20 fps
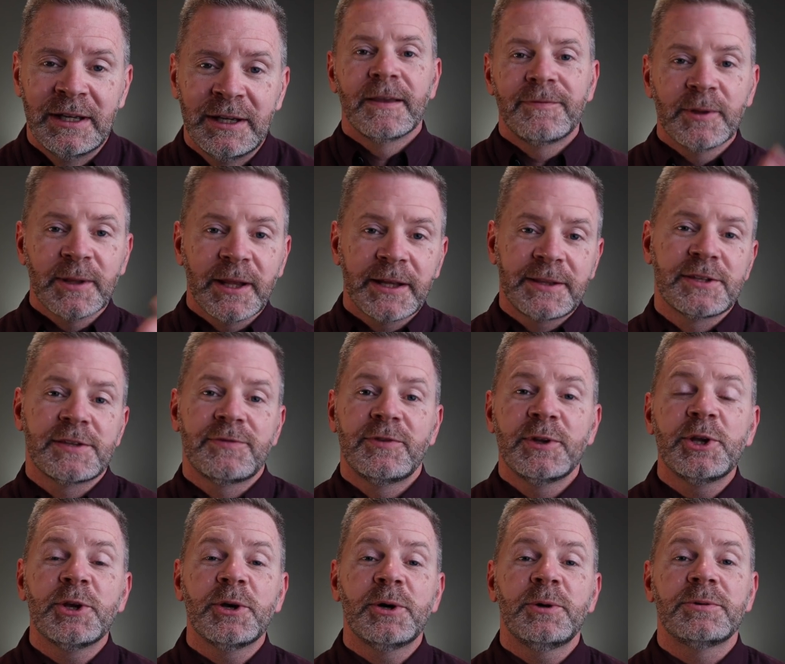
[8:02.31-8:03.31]
If you like this
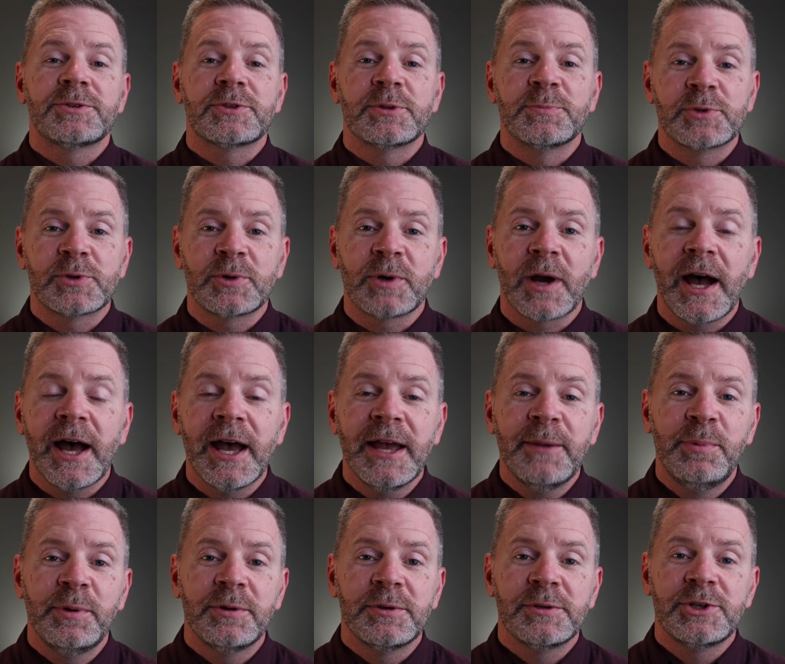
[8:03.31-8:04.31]
video,
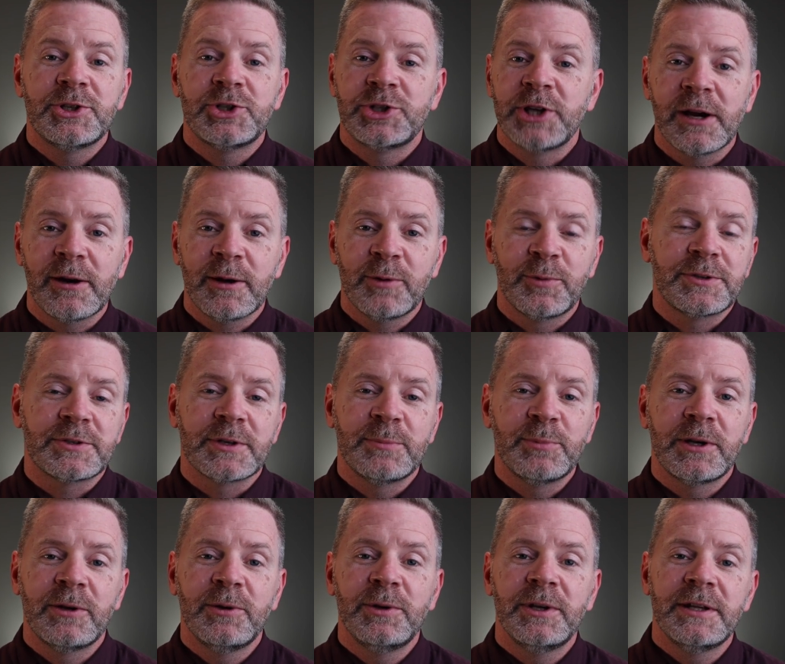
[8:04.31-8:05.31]
subscribe, share it with
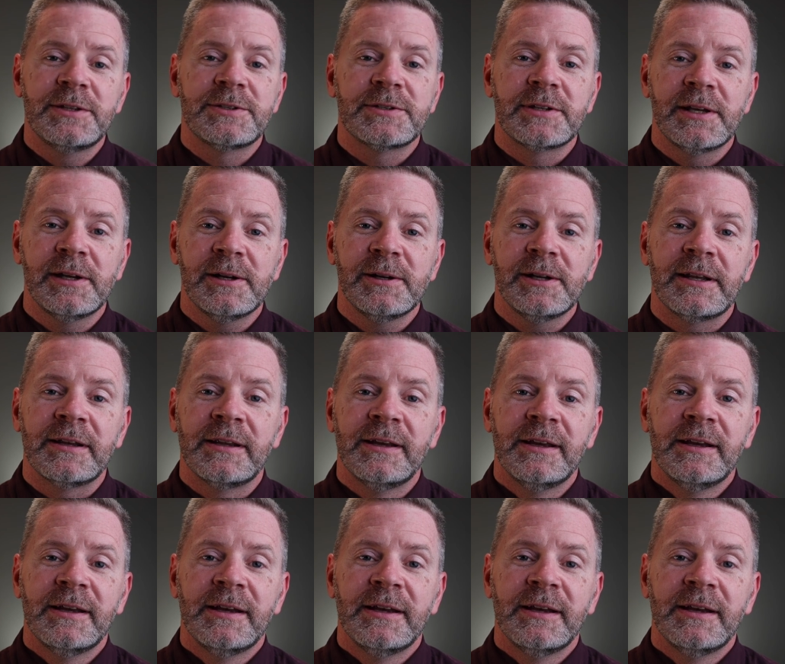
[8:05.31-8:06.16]
someone who needs to hear it.